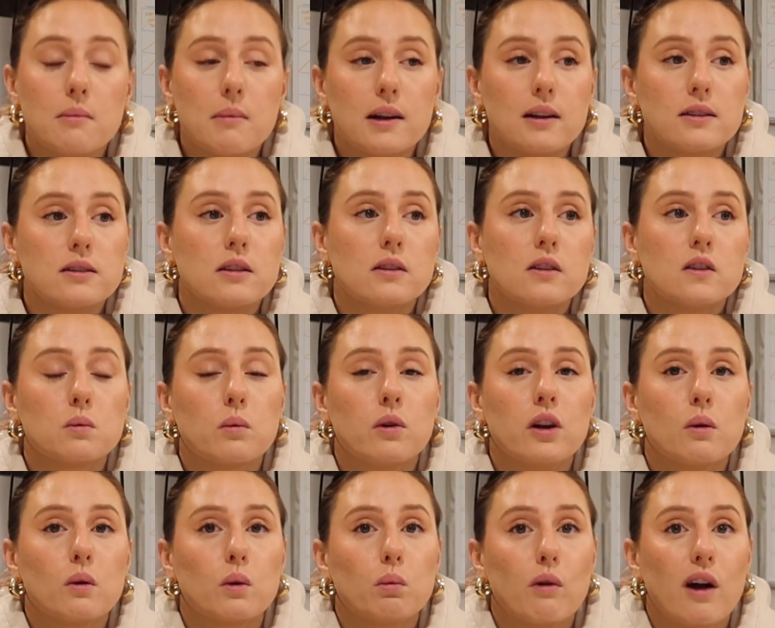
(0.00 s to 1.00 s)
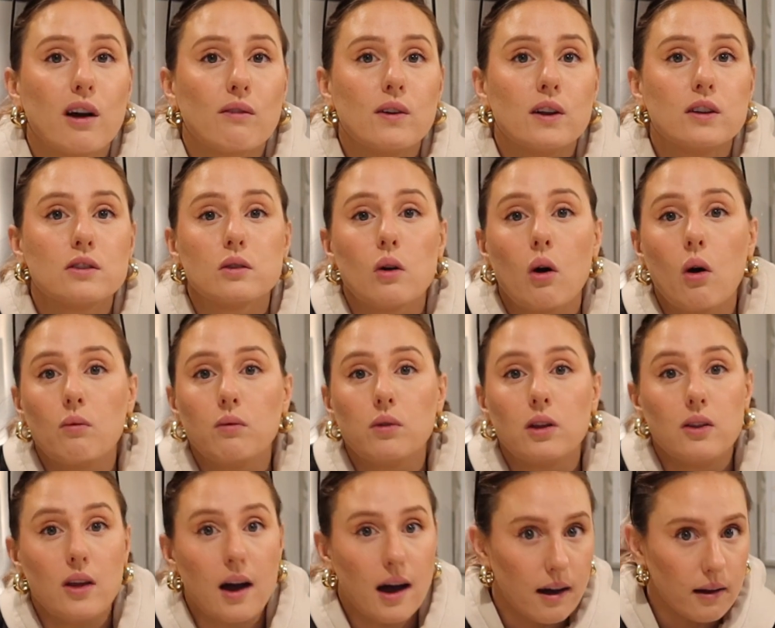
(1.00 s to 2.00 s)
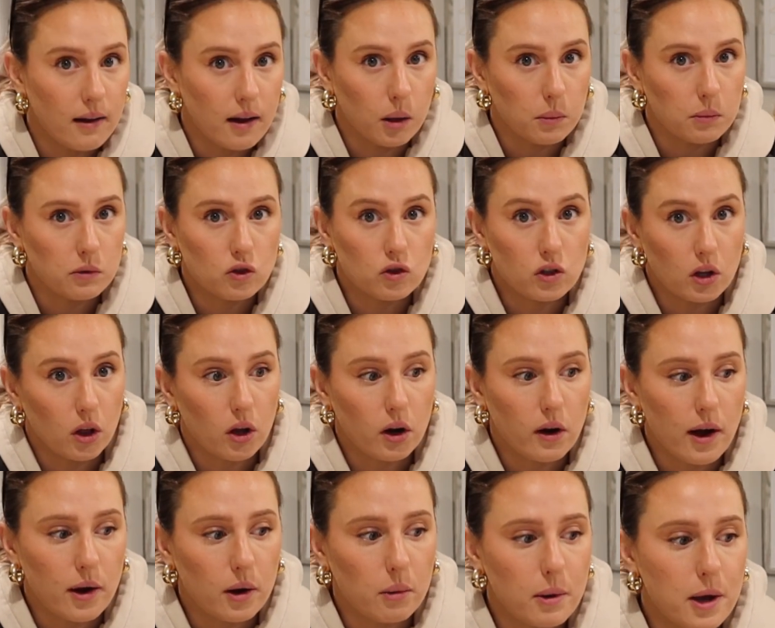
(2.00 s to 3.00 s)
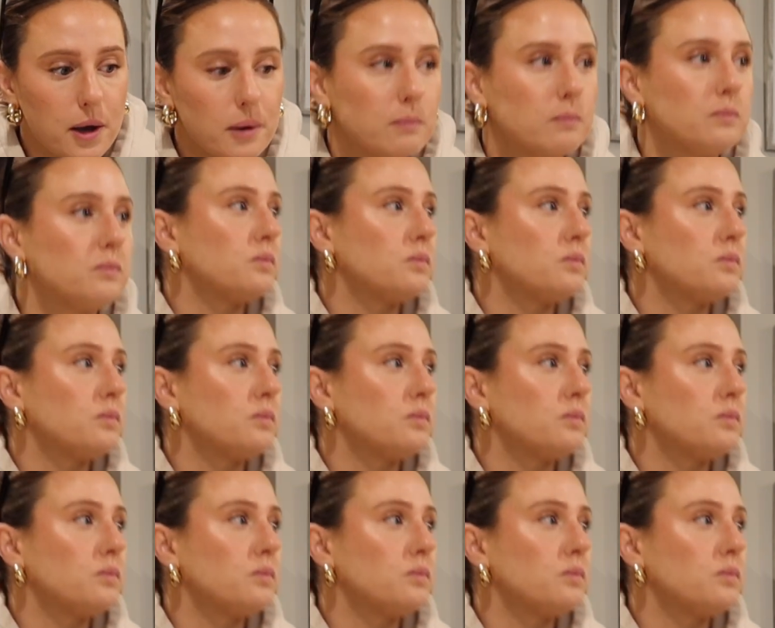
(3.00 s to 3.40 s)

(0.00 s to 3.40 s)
medicine this morning with breakfast, so hopefully that helps chill her out a bit.